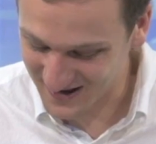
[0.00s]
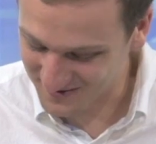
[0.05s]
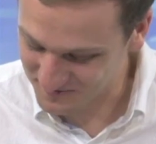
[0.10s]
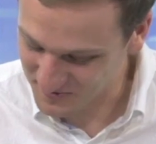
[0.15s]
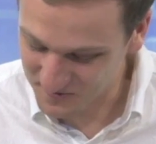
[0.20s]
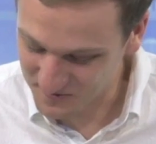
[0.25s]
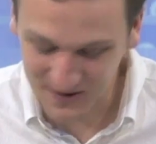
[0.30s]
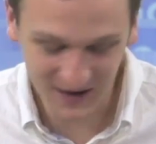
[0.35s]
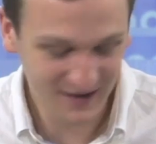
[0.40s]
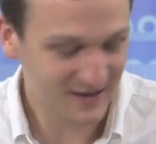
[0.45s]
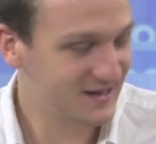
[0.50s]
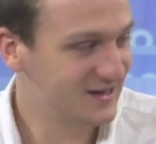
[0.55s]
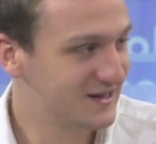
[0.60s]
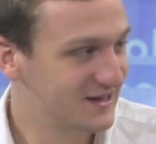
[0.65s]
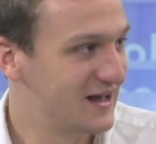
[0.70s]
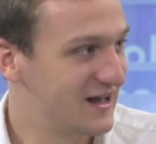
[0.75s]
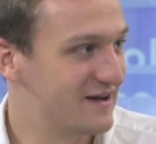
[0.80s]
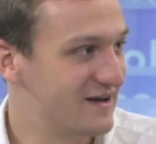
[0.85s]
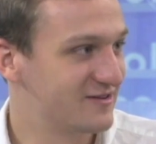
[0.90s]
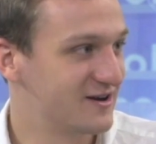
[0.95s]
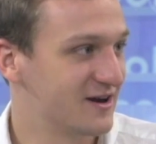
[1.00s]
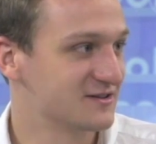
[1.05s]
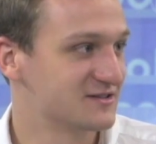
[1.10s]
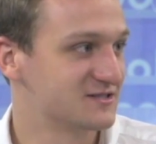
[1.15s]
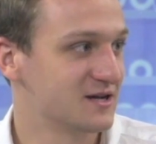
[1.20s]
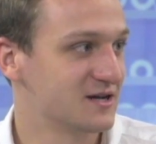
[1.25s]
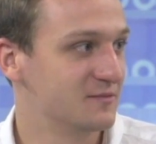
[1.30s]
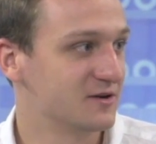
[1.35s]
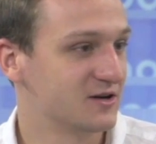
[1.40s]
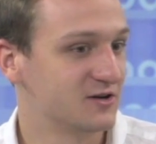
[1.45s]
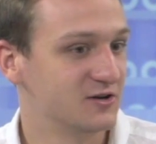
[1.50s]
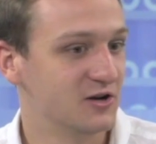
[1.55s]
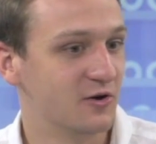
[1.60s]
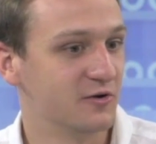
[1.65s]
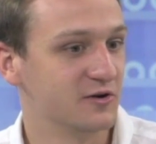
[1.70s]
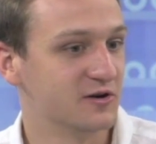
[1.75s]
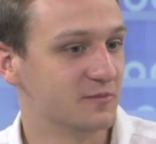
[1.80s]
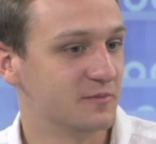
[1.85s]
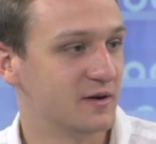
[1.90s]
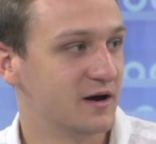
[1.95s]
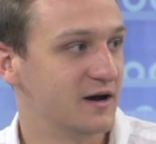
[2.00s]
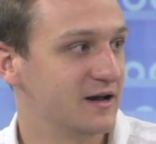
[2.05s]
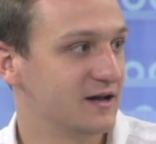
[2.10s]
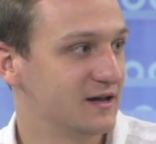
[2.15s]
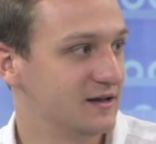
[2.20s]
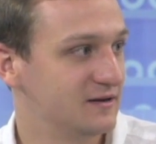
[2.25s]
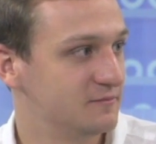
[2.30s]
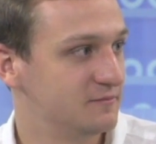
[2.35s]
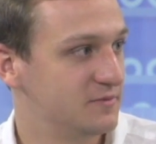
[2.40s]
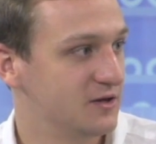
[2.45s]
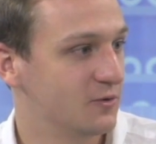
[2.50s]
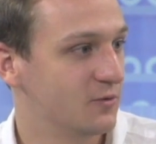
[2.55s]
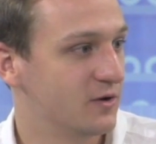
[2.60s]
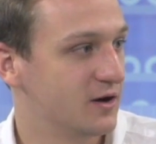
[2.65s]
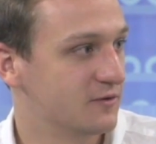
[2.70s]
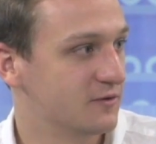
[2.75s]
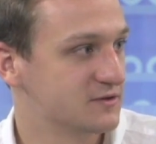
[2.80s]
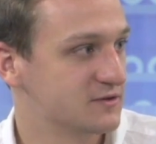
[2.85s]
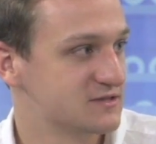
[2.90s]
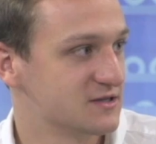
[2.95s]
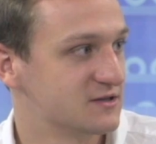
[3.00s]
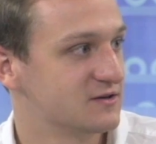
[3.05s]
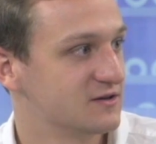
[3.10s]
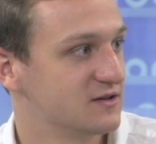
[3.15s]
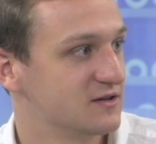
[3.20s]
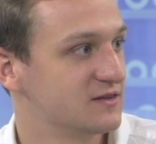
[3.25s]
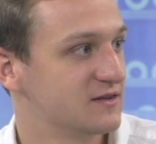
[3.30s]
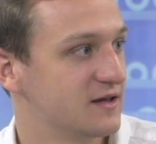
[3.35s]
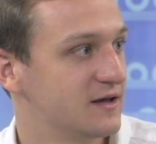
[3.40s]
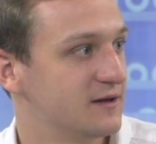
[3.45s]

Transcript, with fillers: yeah, be picky, have an iron stomach, know what you're buying, and be aware of what's underneath